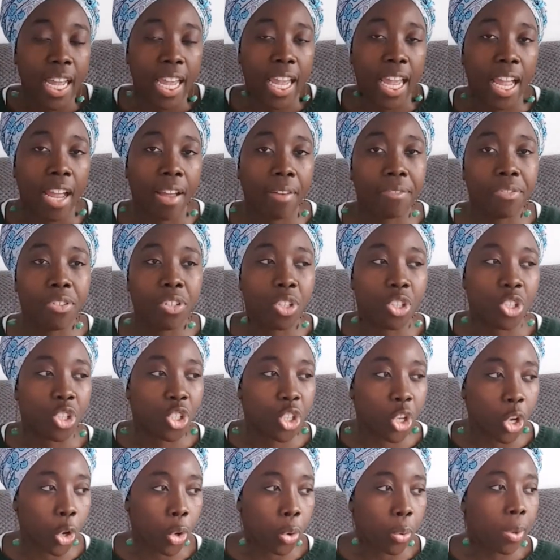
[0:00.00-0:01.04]
I have to
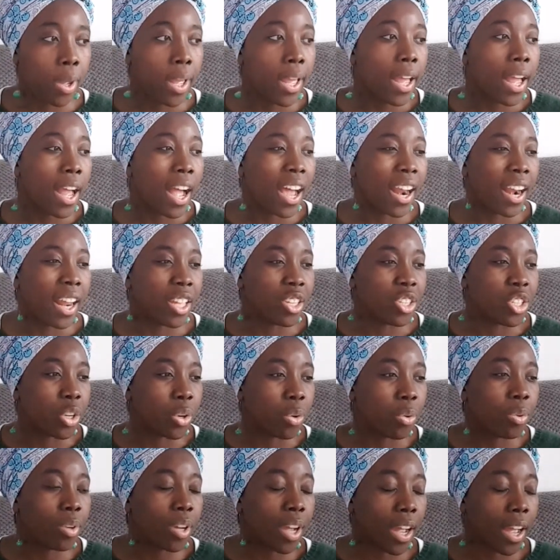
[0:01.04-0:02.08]
show, and I
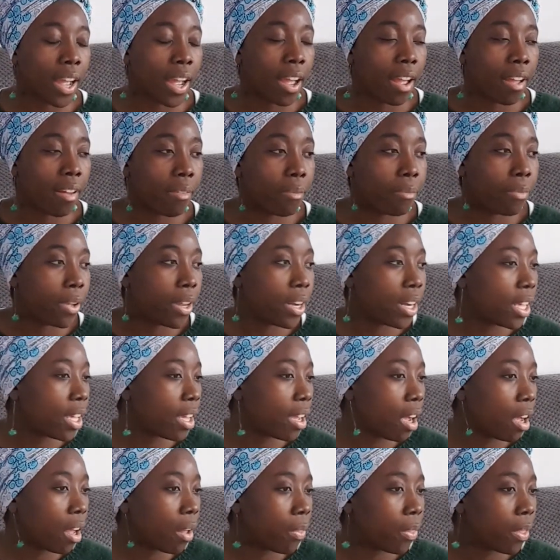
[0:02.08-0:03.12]
don't have any
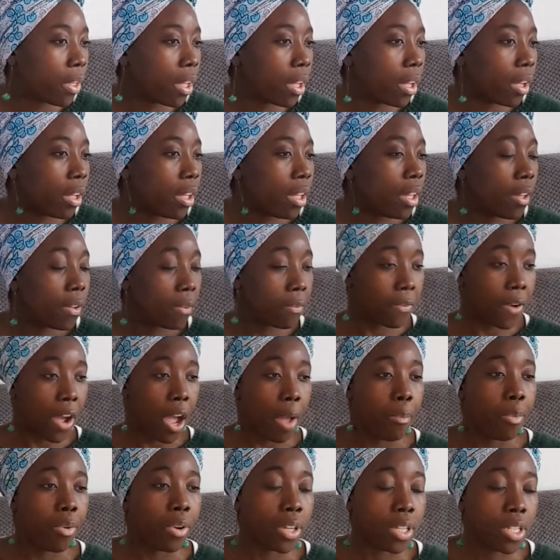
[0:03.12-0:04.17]
other
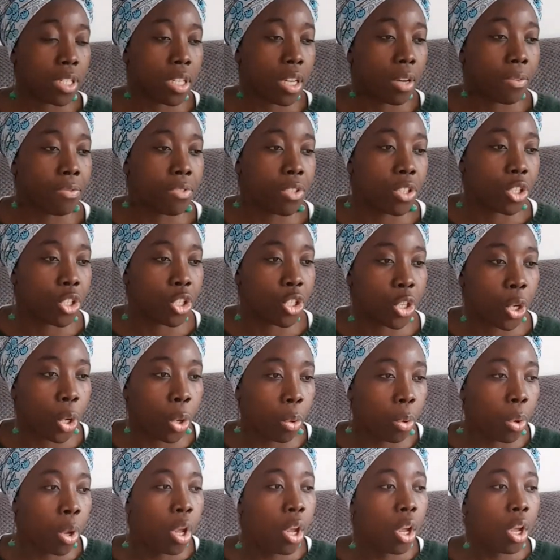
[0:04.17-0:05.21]
fibery stuff to
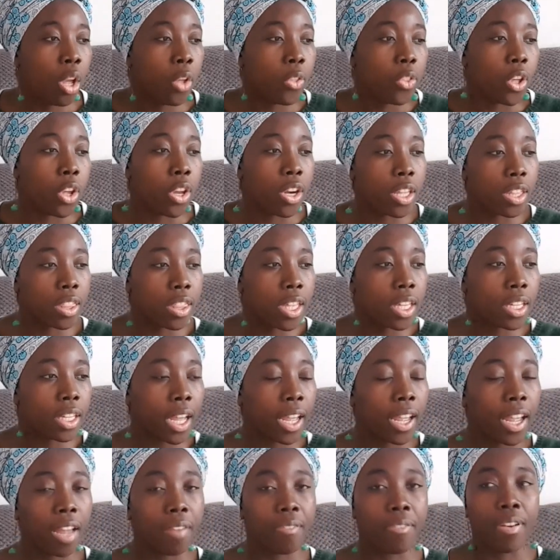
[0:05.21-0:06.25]
show. The only thing
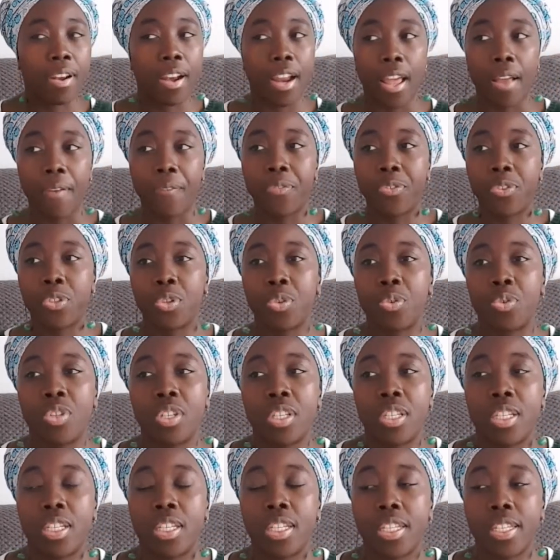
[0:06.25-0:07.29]
I have left to
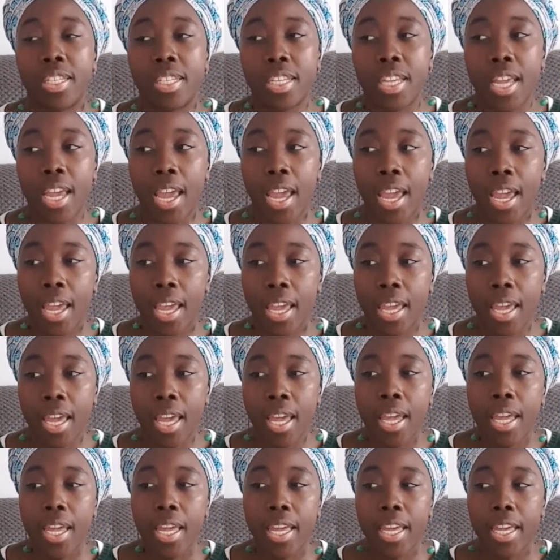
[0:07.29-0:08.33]
say
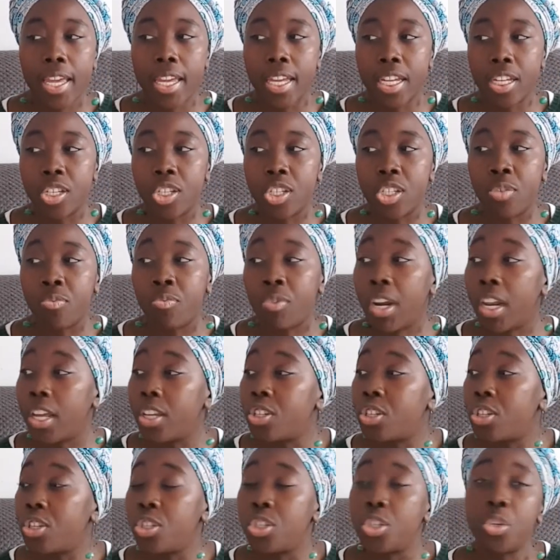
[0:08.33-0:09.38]
is
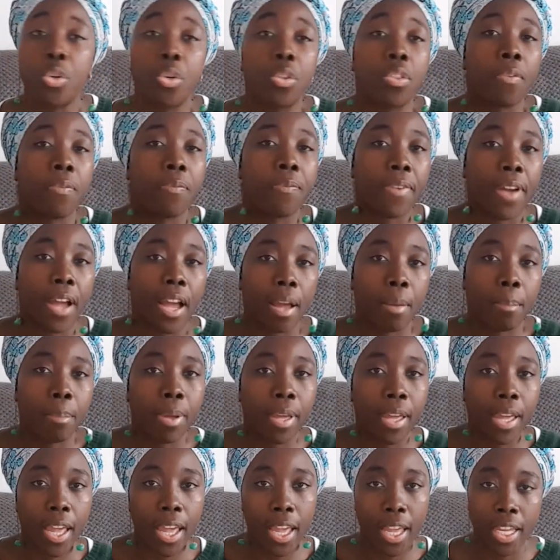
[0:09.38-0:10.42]
relation to the Fab
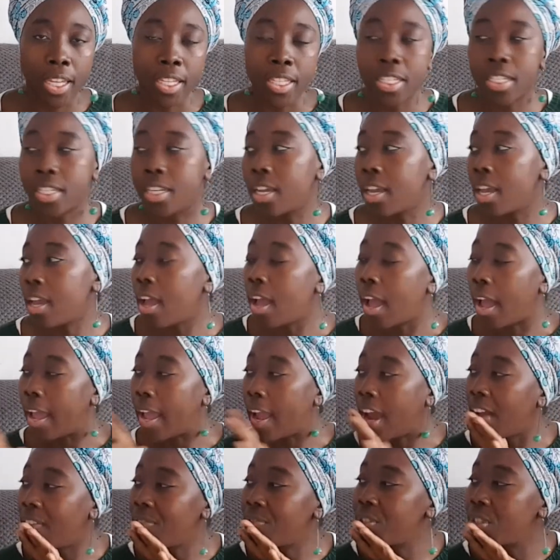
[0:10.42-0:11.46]
8. I
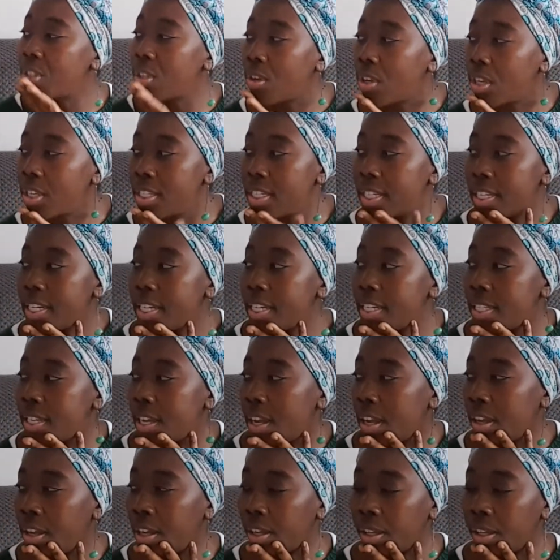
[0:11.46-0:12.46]
have started